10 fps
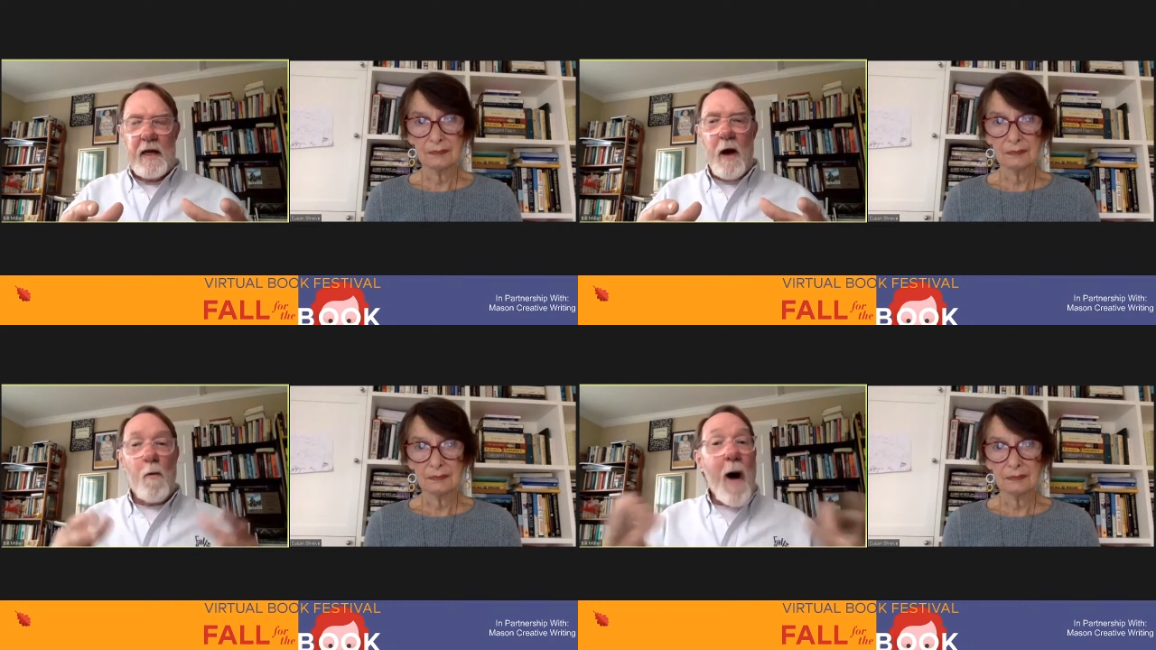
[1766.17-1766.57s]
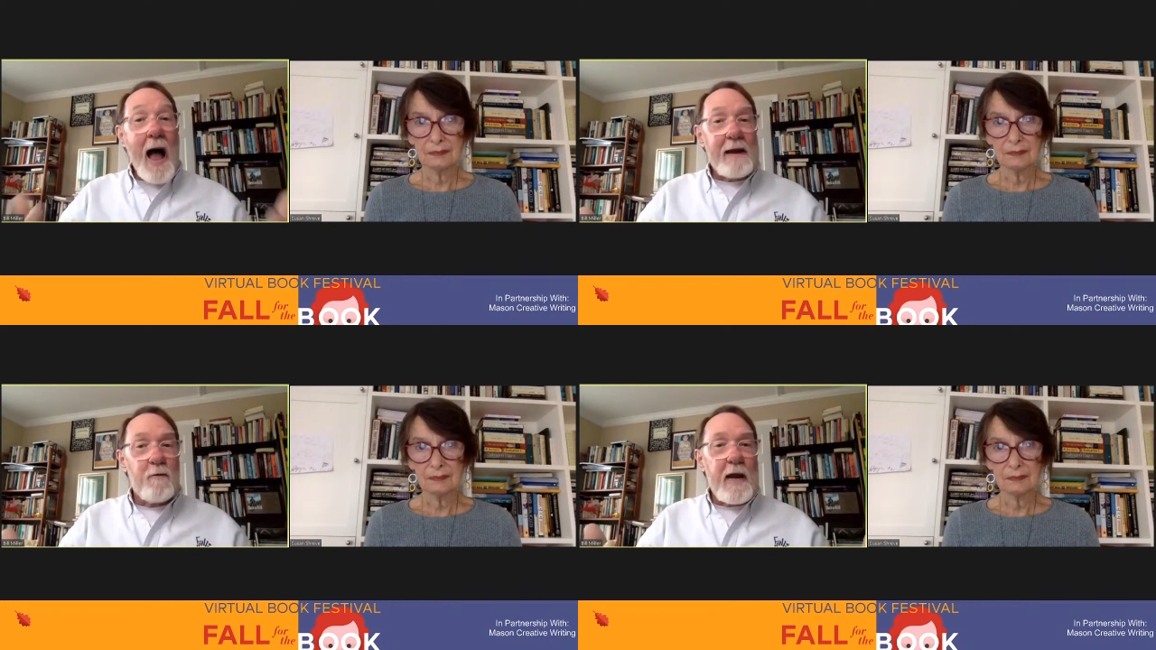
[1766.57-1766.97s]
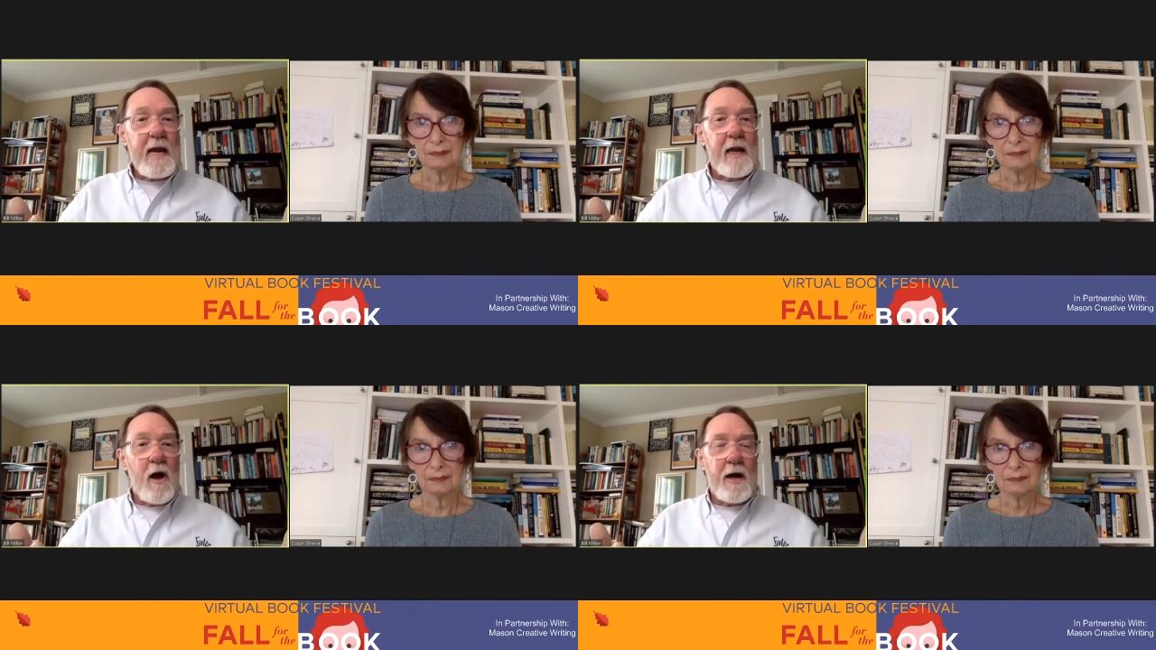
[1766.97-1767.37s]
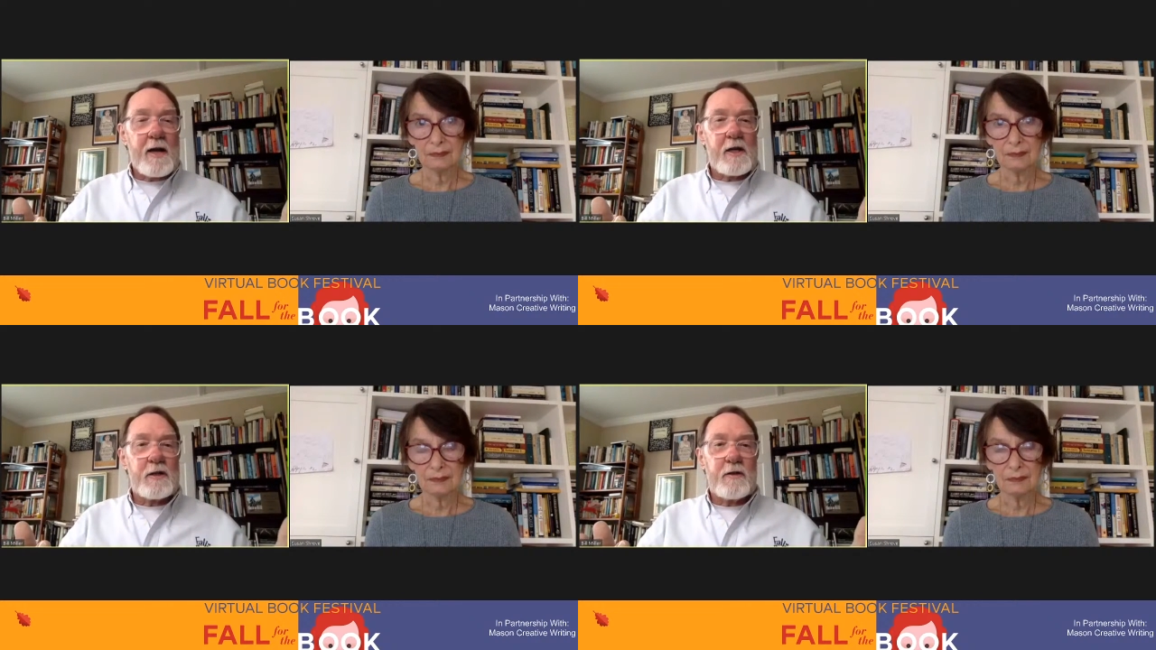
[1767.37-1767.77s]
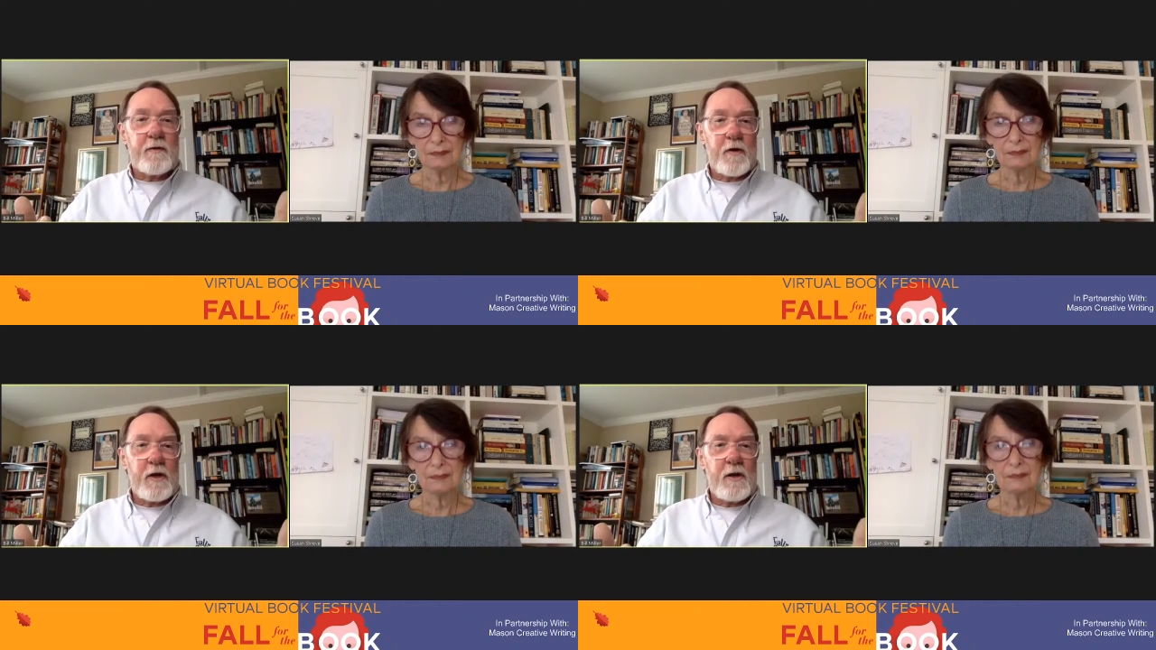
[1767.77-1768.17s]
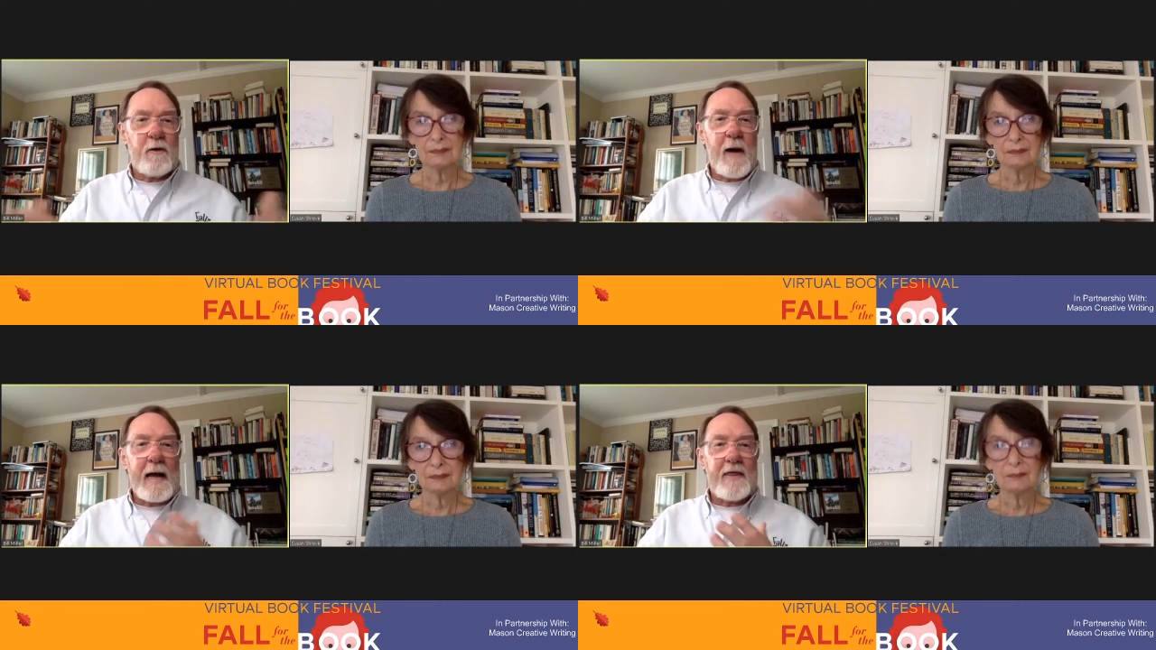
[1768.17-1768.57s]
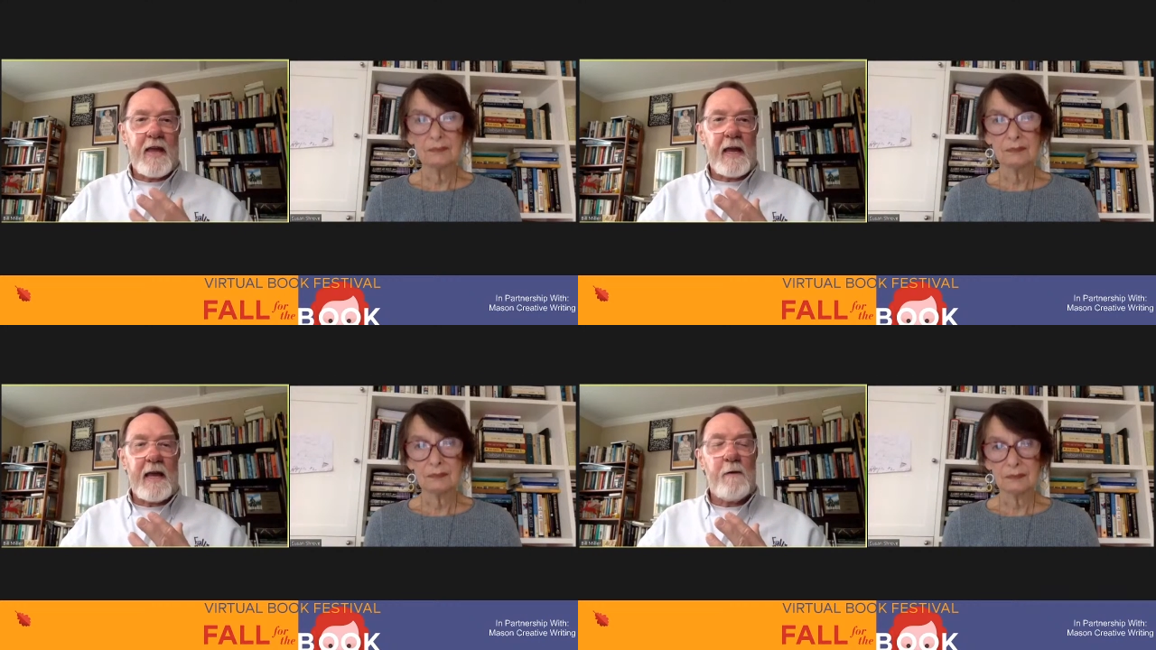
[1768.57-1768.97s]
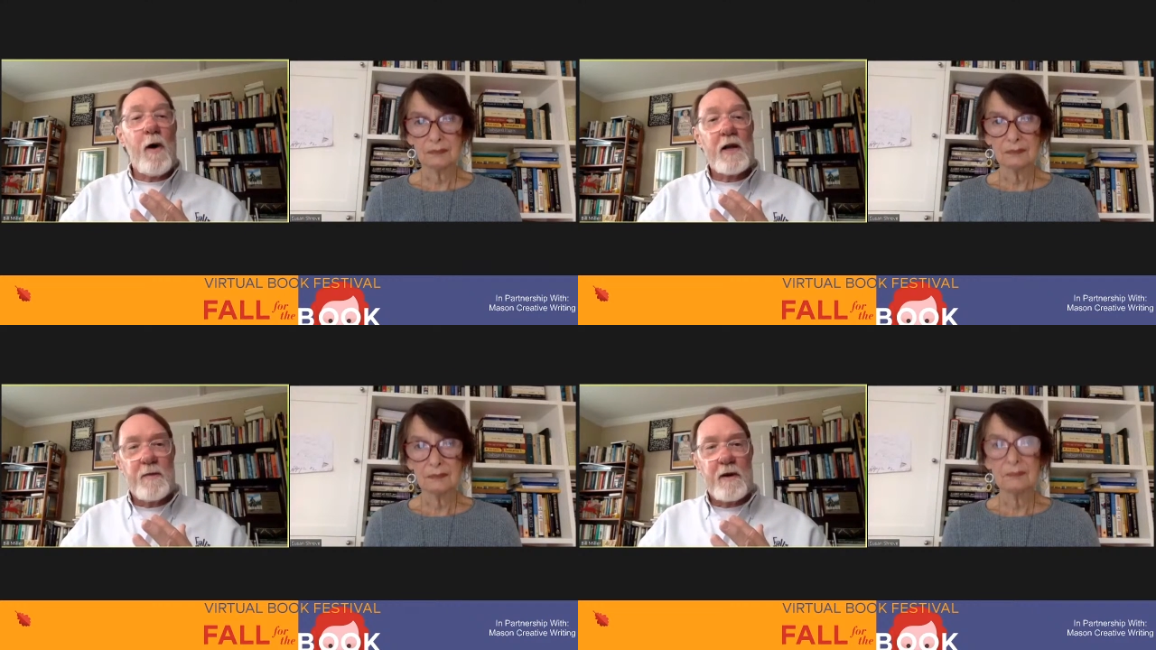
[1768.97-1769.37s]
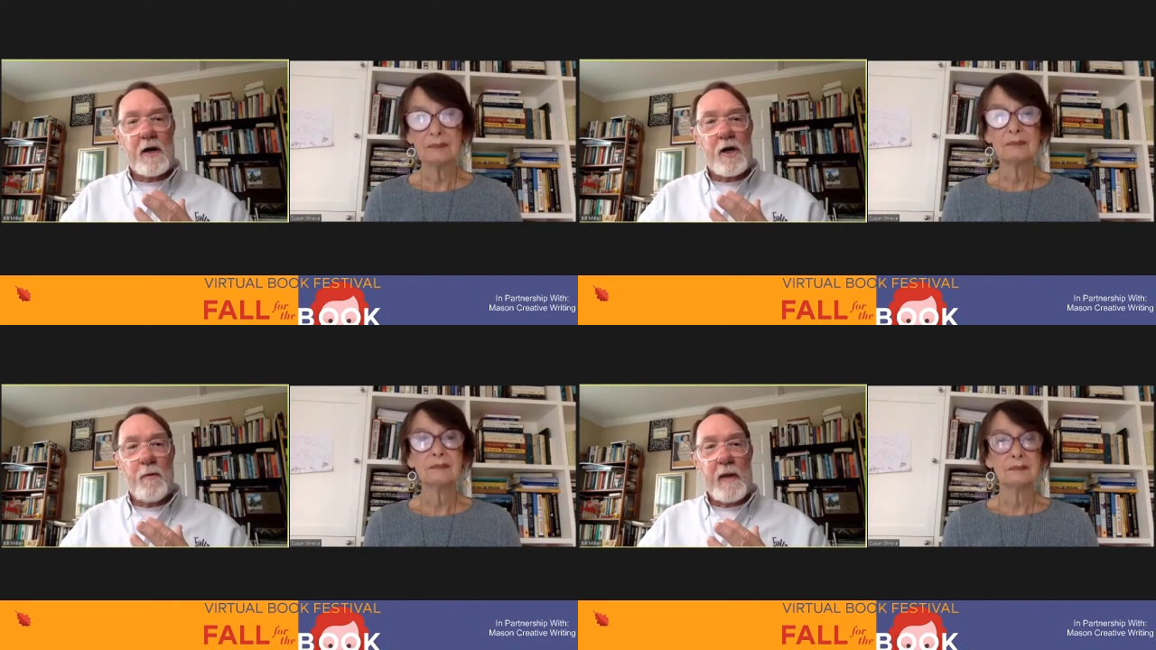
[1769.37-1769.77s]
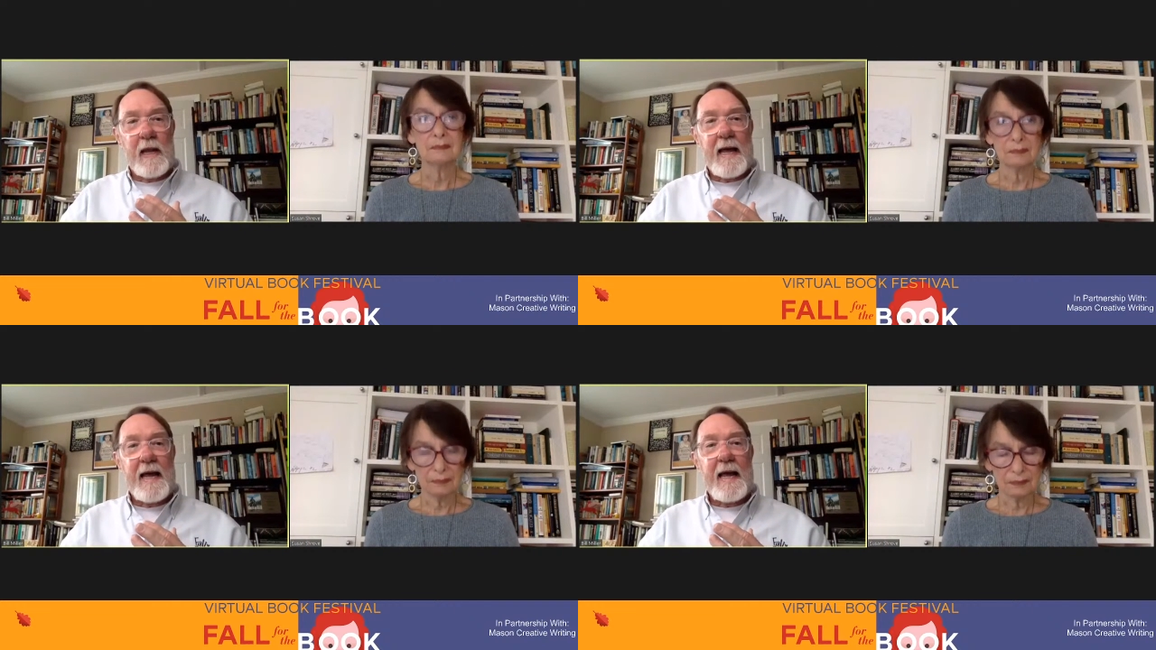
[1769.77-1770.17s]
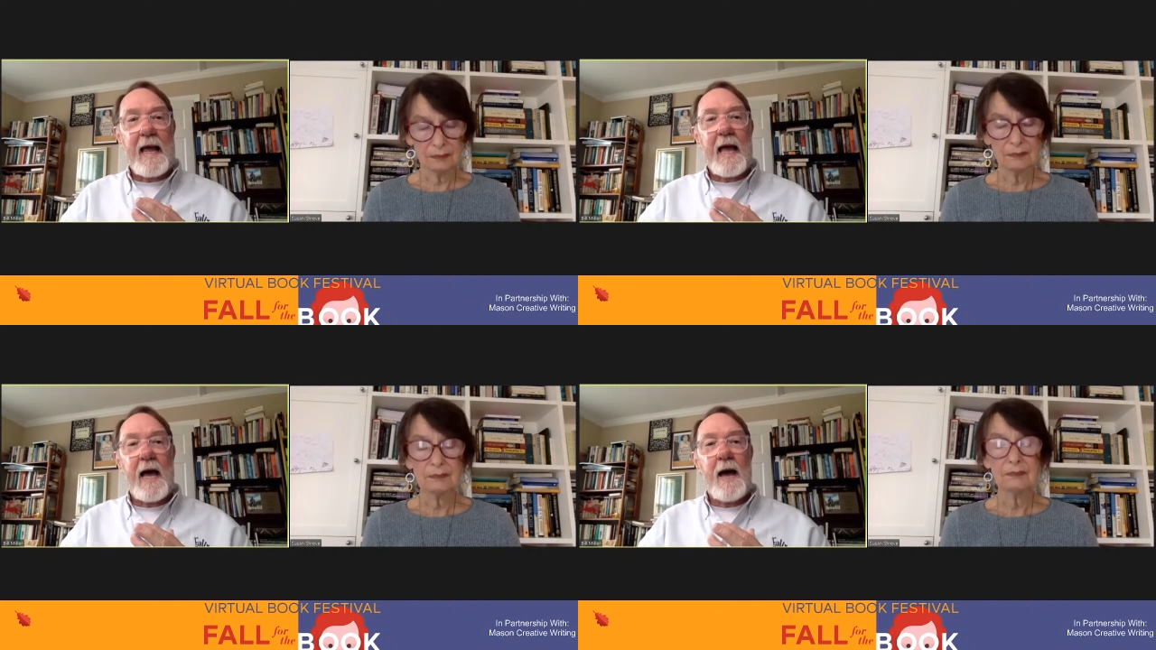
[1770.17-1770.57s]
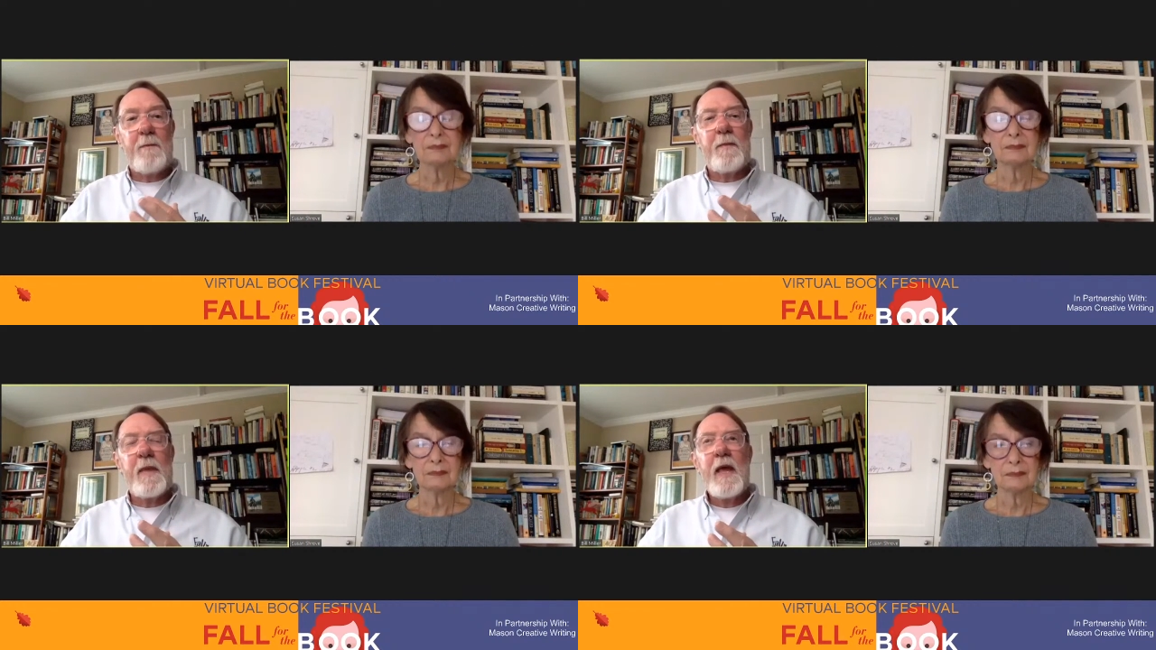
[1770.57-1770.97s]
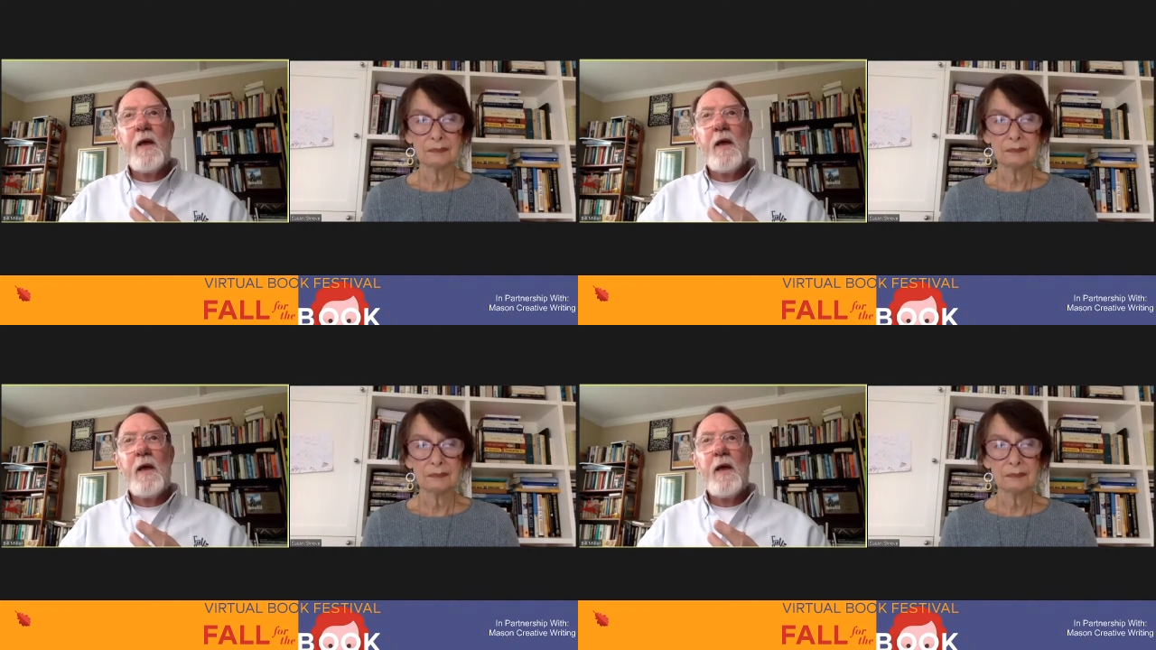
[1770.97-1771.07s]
Speaker 1: a wide reading audience for you, I think it was Miracle Play, um,